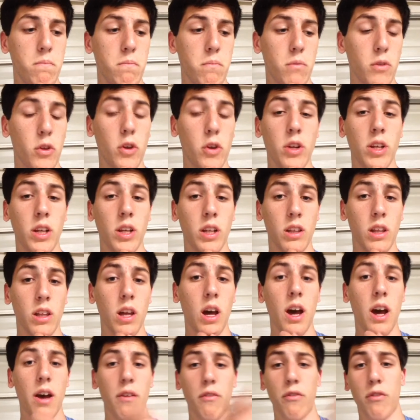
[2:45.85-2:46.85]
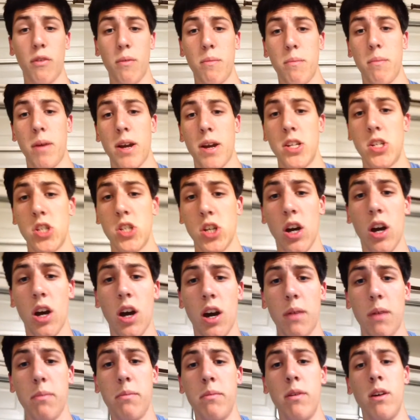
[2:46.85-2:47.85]
learning a lot from my
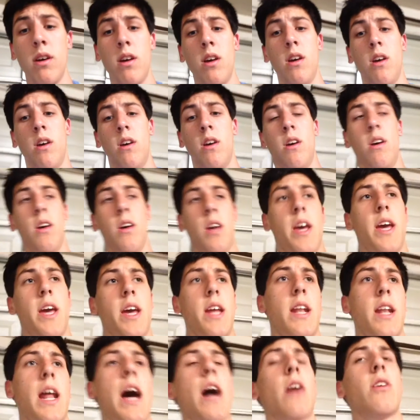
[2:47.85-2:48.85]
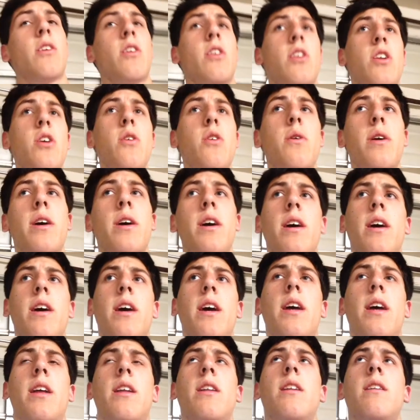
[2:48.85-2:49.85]
job and how to do it.
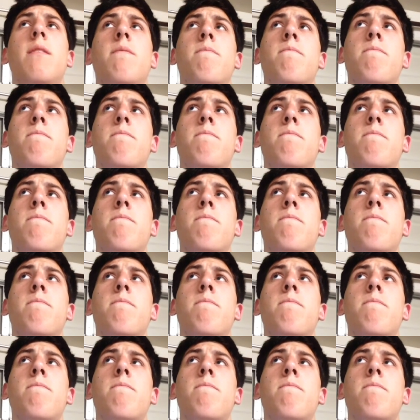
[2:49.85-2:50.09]
And